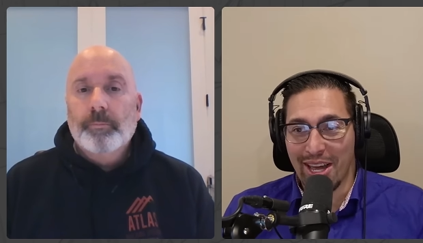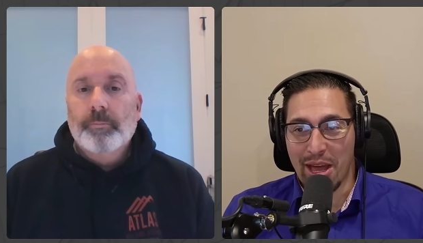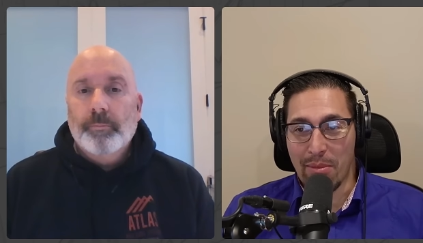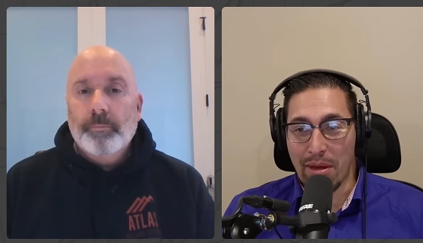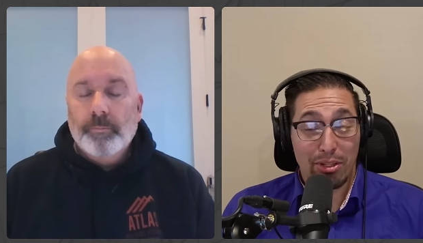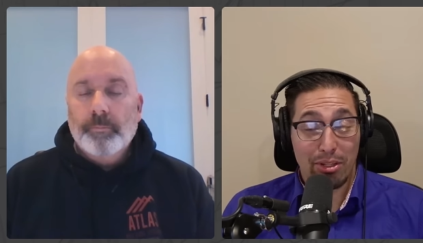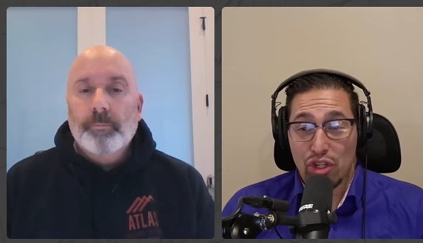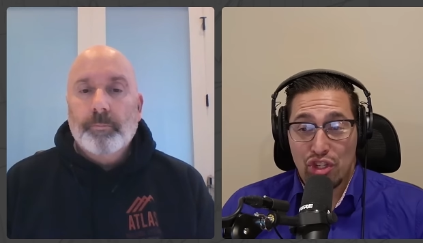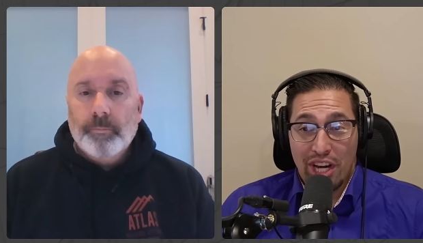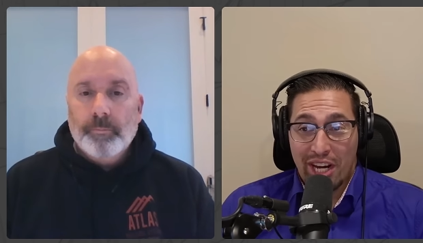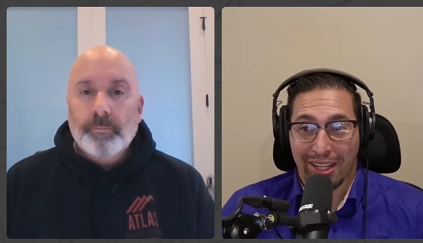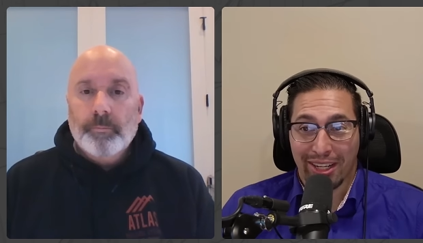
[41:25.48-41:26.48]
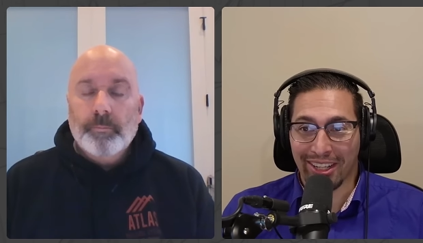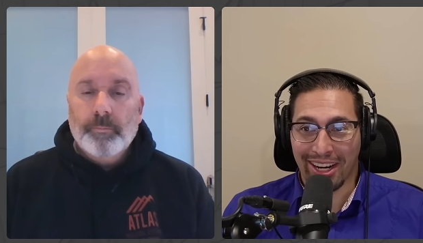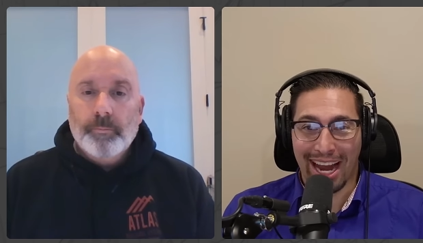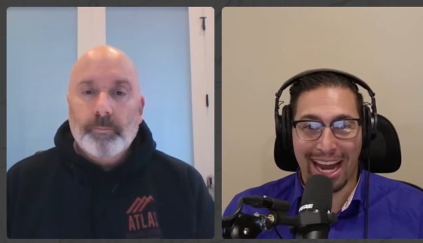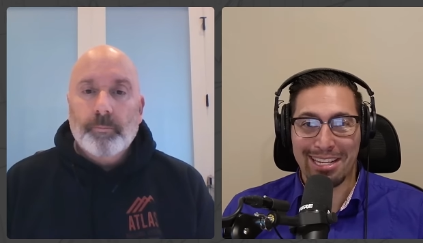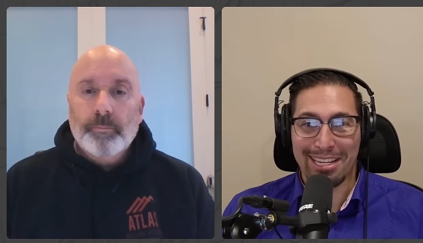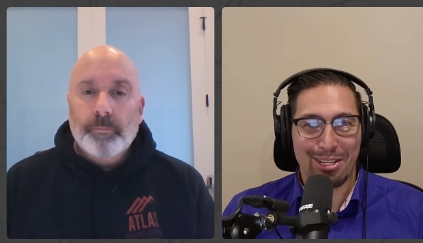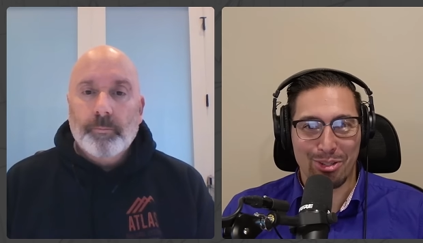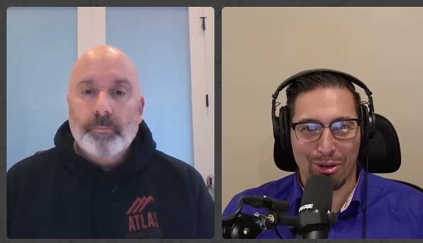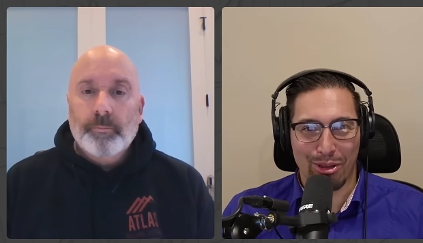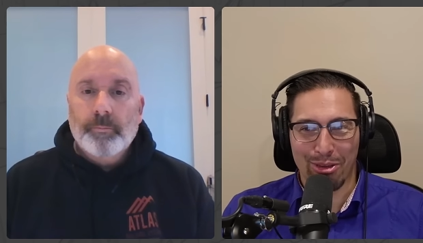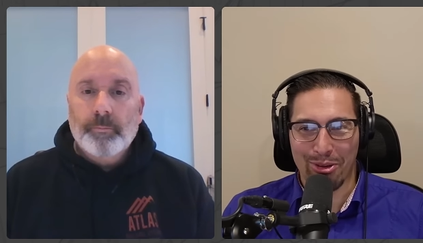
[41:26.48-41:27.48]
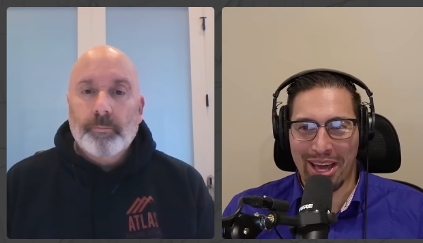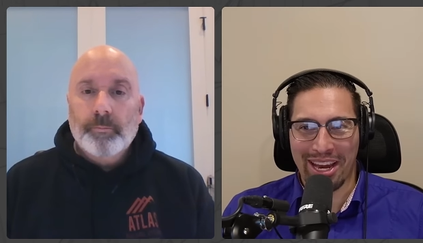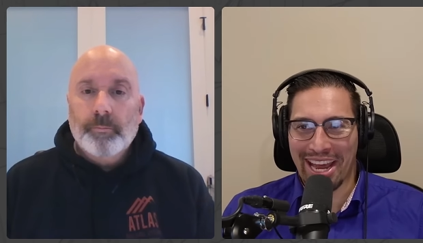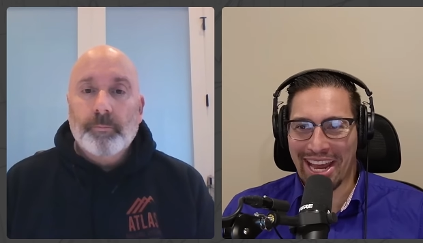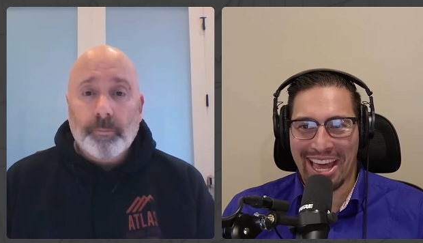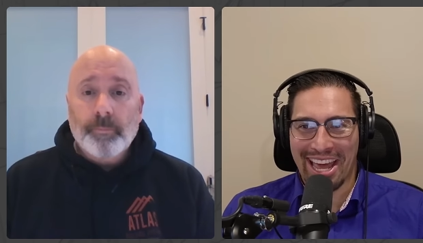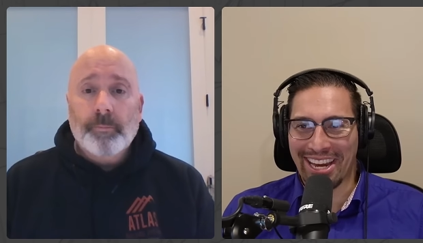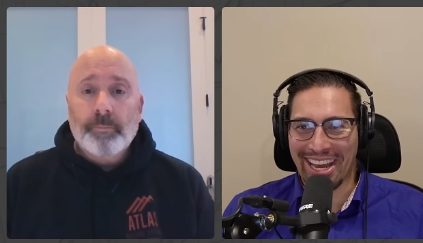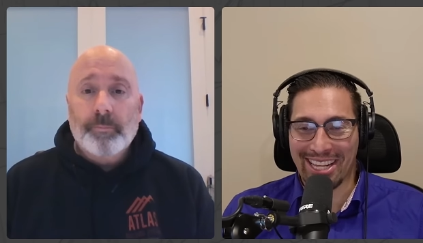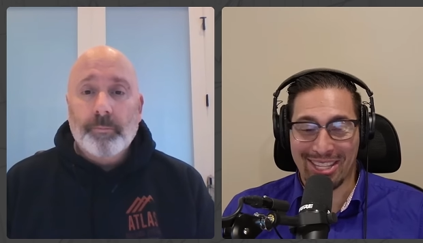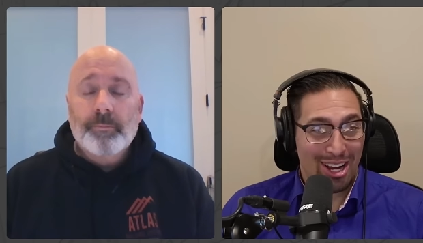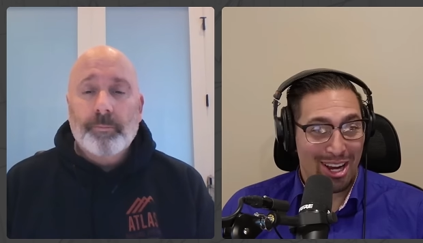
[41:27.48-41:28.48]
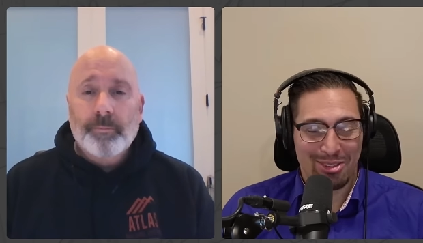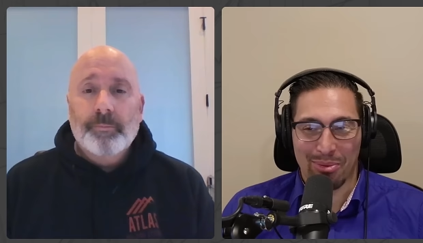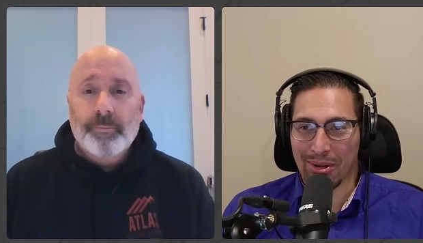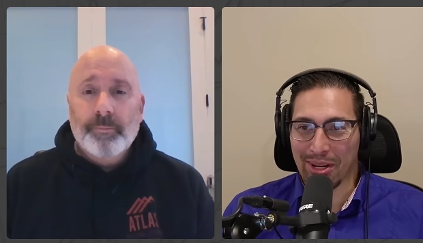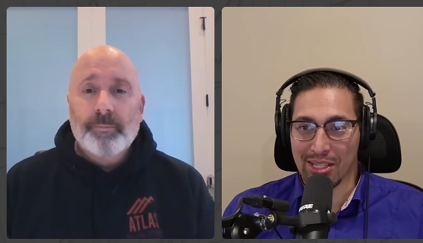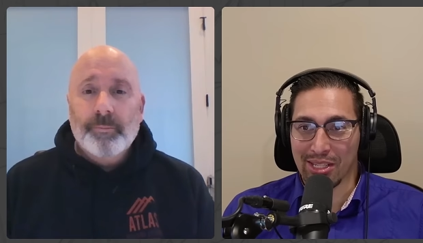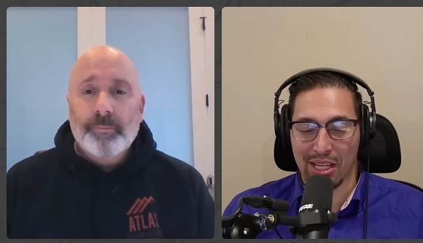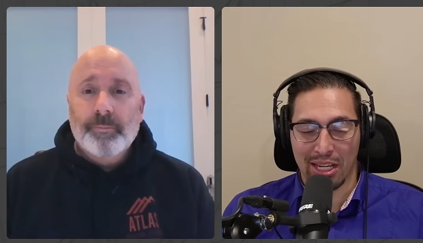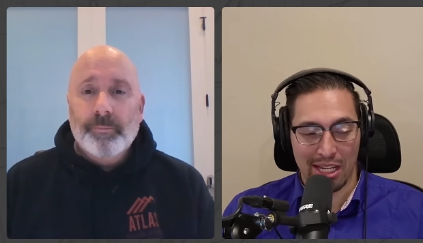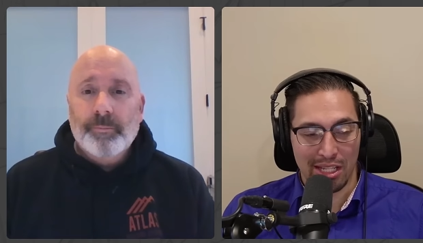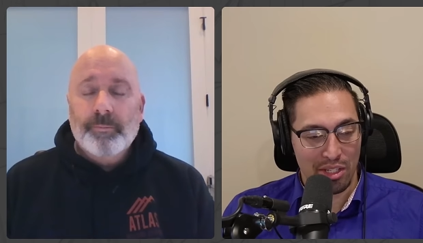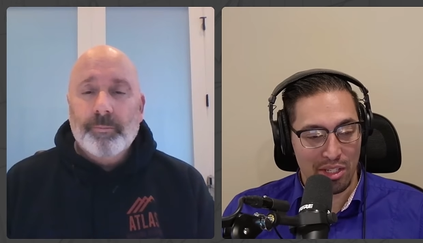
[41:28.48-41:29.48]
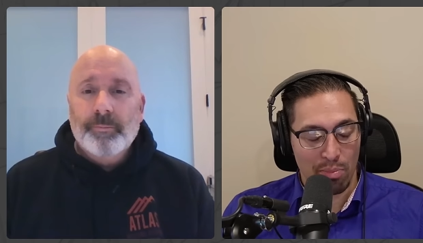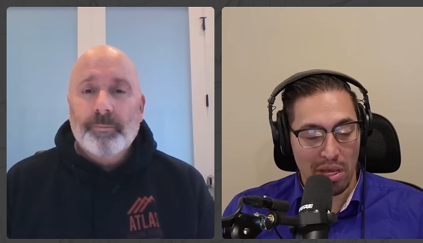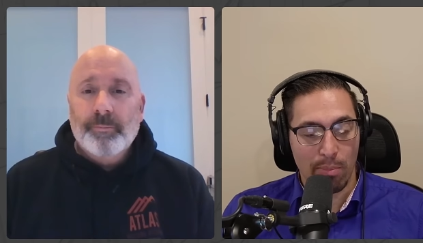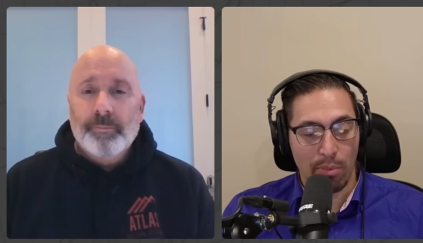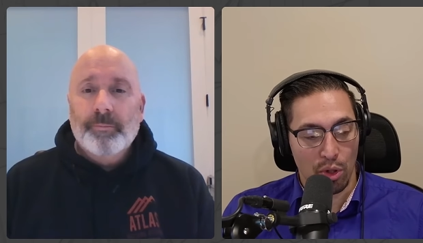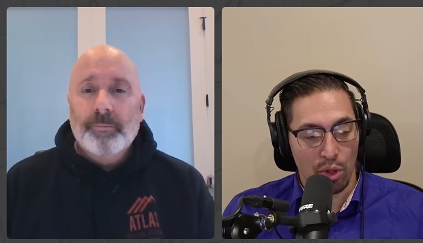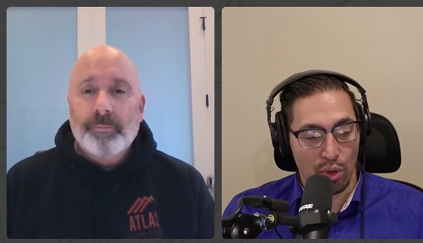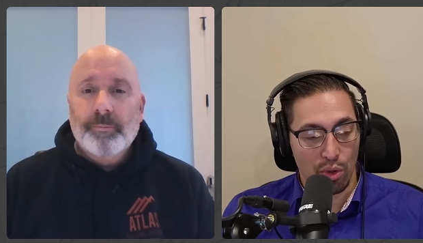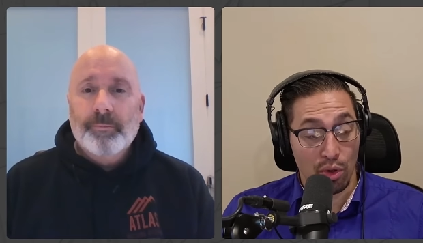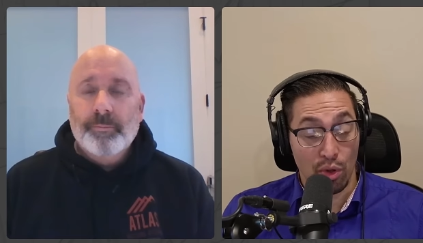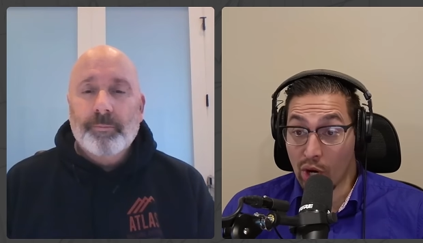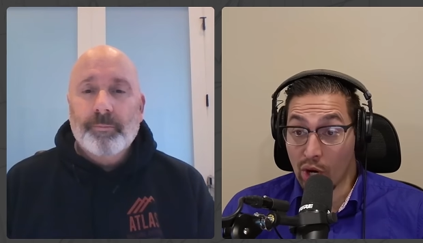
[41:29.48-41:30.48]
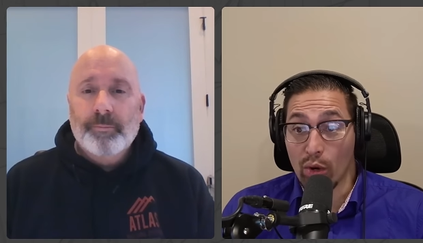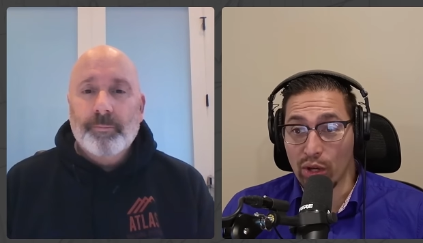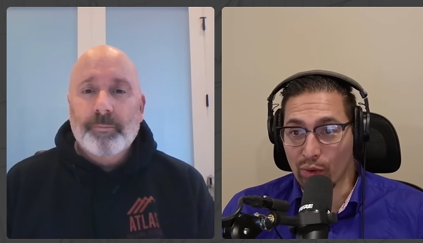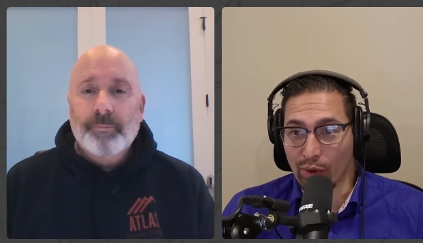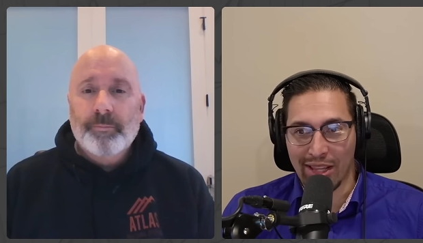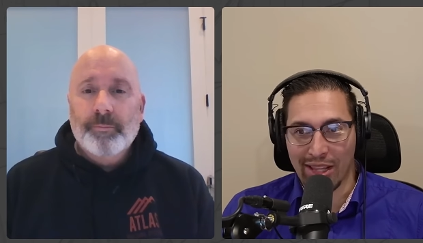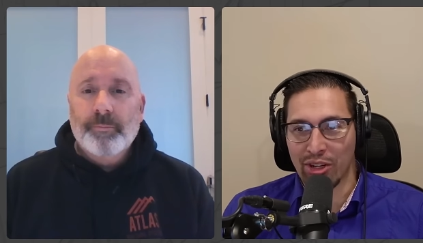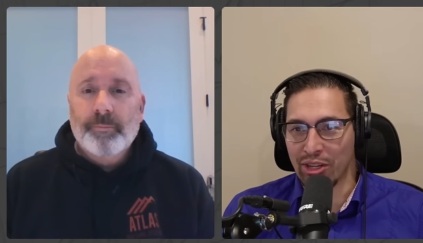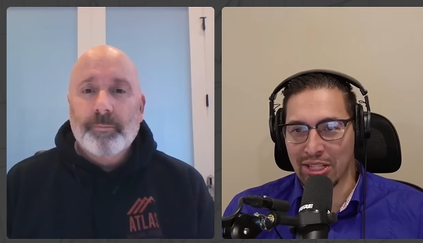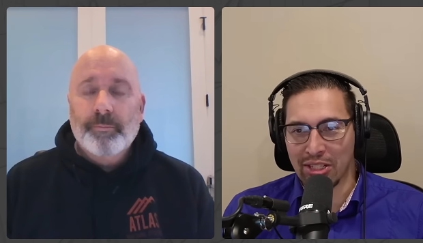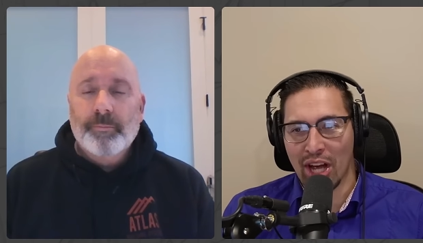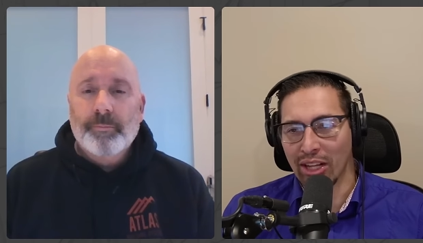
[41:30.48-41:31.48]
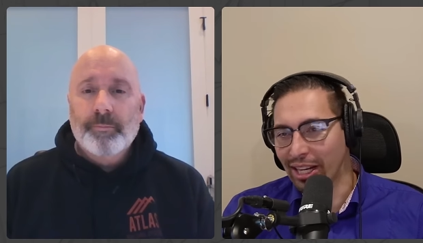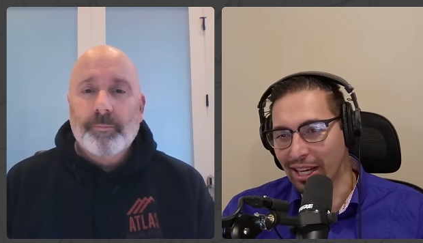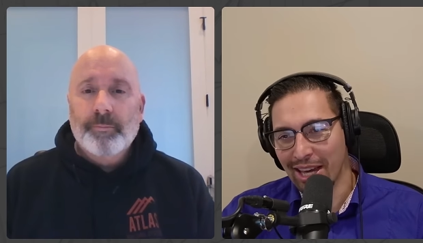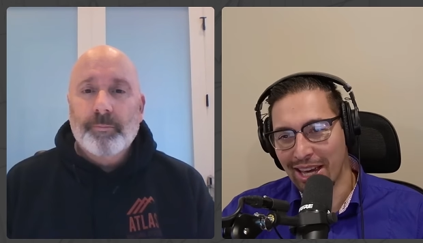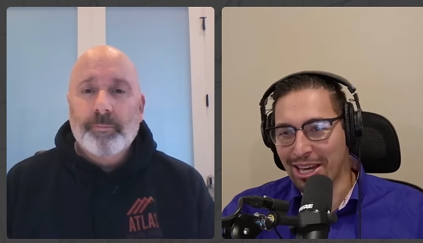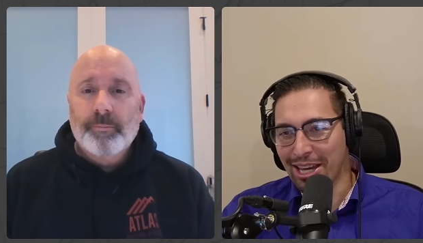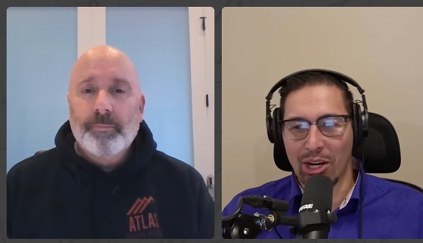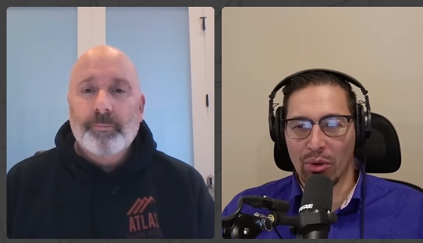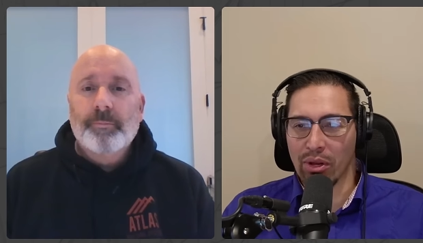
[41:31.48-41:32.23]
Speaker 1: people just share ideas with you and, and, and it's awesome because because these are people who who know you right it's not like you know